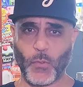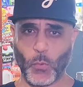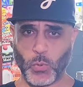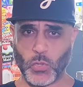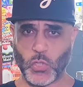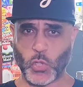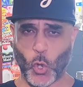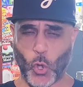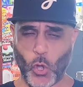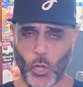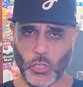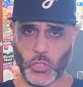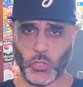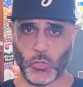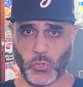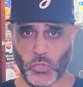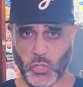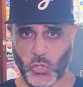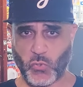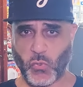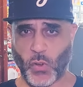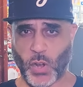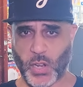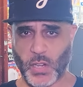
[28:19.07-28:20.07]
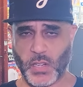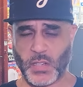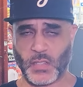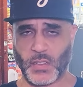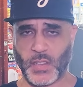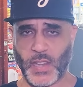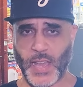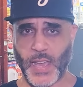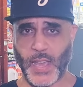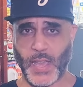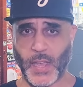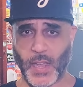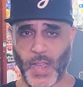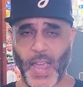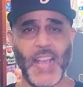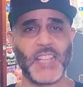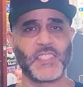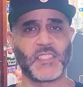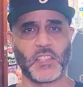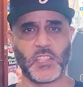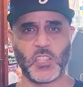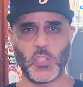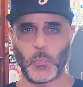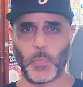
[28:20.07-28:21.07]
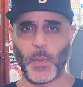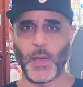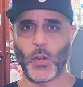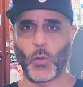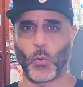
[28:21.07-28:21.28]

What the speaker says: was also struck in the leg as he sped